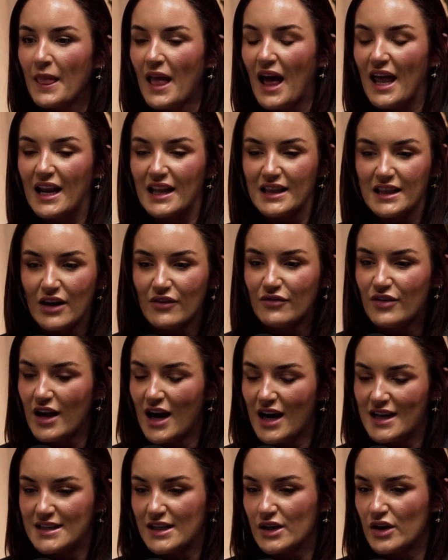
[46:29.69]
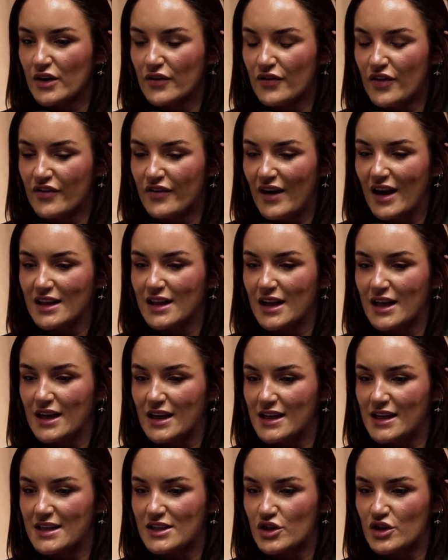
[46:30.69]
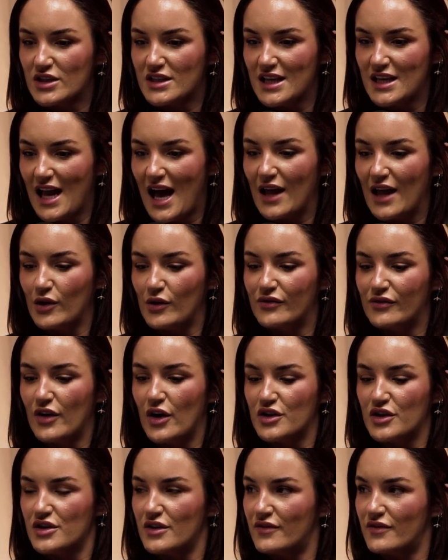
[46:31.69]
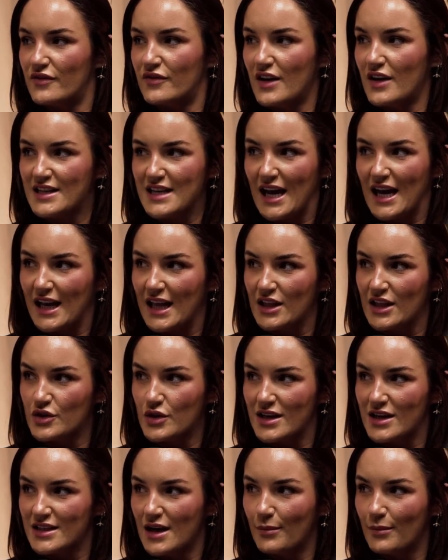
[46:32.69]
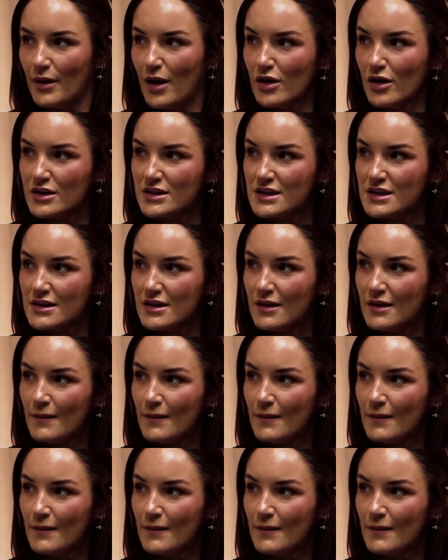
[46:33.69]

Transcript: and I love the idea of the fact that it is just the adult version of attacking the dress up box.